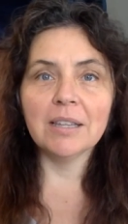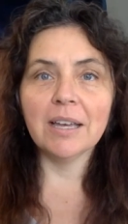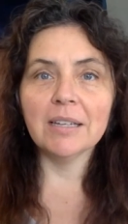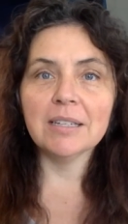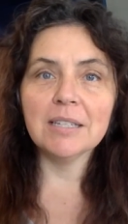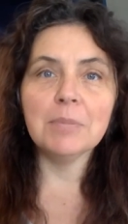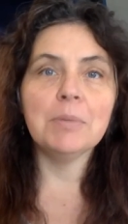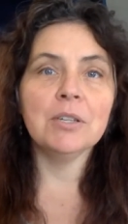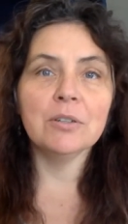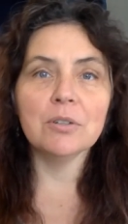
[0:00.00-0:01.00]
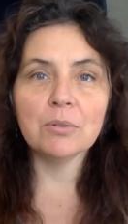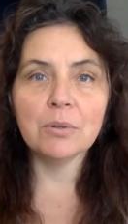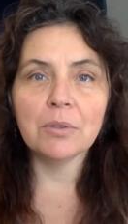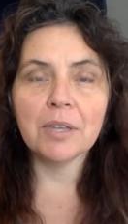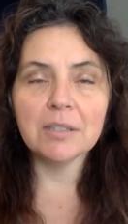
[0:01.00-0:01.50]
that deep inner
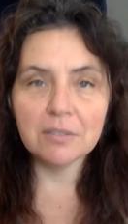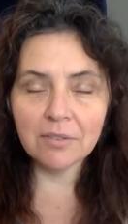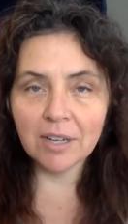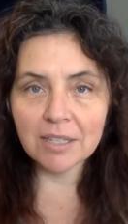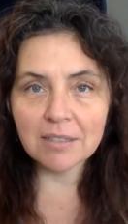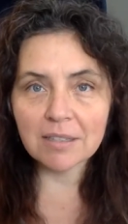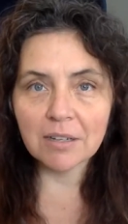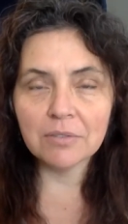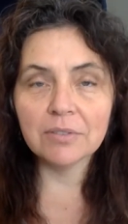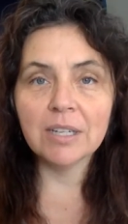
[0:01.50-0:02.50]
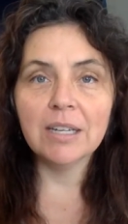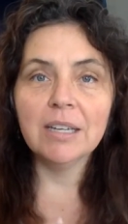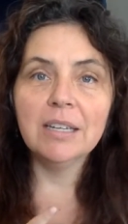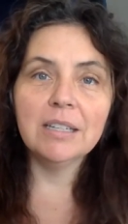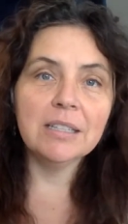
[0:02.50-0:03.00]
truth, that divine self,
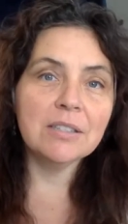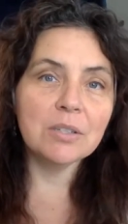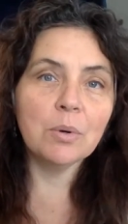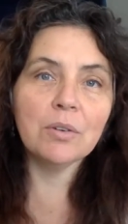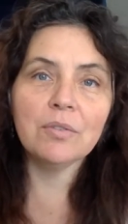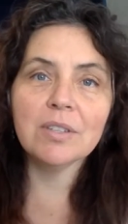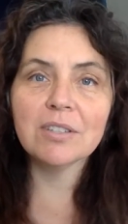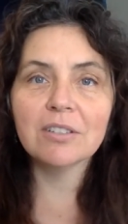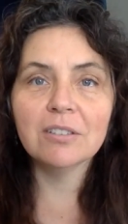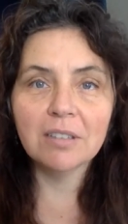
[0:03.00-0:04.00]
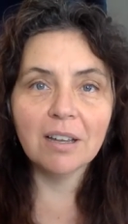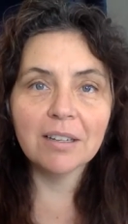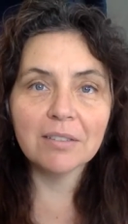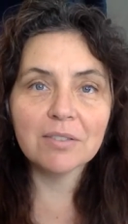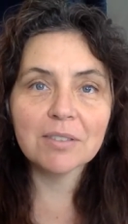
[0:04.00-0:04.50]
into our physical
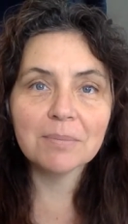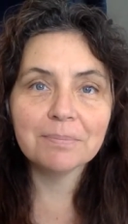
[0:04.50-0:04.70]
lives.